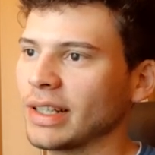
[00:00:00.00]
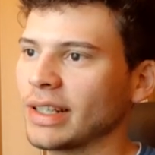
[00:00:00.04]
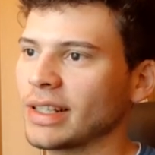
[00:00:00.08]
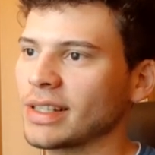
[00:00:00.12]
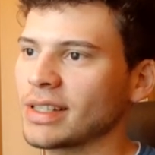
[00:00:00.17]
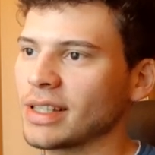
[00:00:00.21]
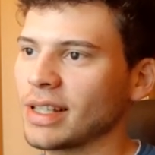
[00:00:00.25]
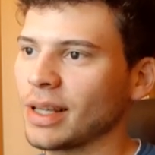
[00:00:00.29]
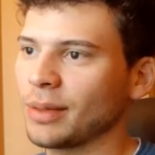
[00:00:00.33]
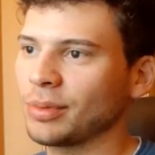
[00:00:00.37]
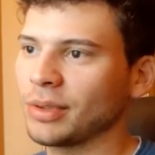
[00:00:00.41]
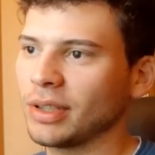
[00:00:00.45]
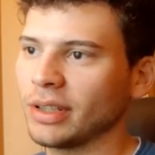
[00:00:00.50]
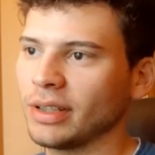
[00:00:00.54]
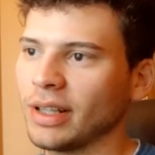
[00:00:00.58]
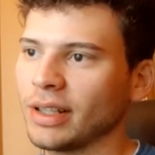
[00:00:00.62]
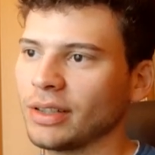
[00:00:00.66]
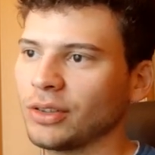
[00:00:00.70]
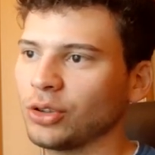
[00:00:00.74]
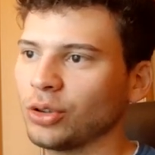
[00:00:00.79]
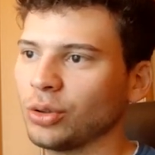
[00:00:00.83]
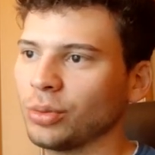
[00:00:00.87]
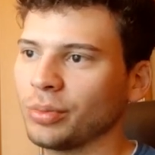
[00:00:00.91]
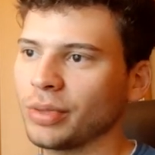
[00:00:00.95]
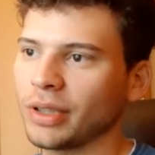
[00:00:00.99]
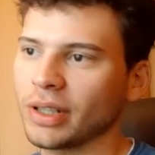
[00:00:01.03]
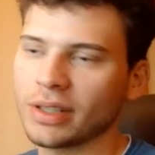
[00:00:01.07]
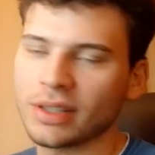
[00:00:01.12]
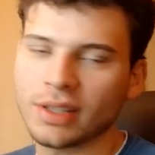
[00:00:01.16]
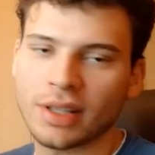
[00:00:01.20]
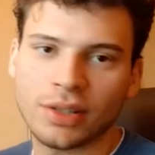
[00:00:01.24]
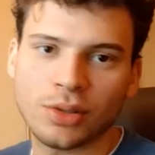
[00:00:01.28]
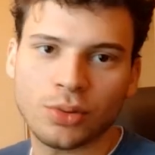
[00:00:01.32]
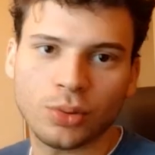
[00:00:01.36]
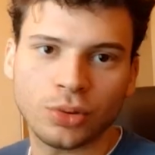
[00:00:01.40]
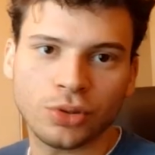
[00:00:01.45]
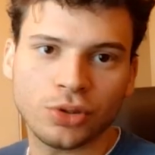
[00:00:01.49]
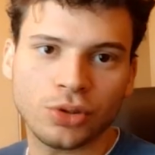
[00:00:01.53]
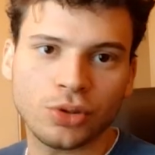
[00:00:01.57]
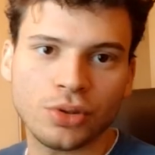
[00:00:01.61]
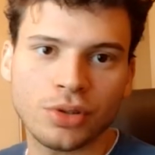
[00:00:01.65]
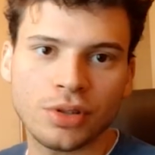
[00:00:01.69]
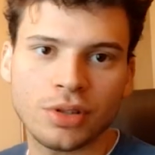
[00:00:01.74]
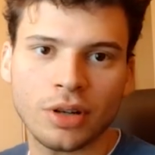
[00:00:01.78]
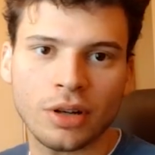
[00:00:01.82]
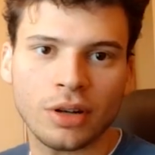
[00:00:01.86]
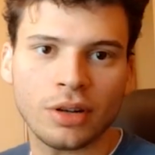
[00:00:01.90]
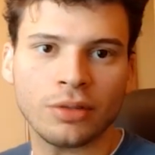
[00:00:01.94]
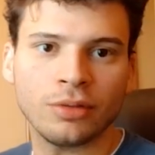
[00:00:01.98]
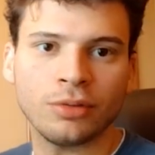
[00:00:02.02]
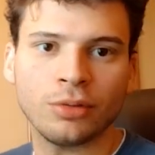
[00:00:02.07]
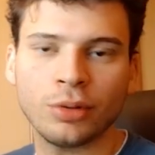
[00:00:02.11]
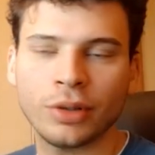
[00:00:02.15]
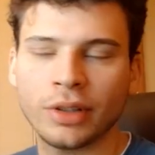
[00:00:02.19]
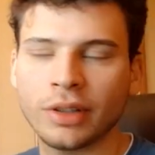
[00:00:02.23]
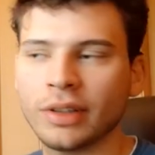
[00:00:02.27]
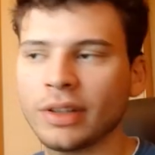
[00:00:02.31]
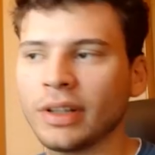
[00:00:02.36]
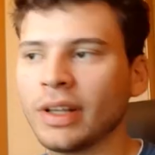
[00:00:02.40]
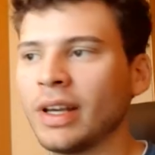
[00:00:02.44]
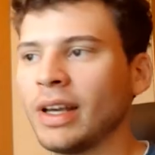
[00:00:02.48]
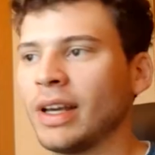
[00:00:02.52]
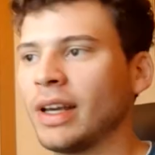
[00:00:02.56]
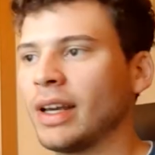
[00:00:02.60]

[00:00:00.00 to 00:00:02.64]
accepted at TUM because that's what you start off with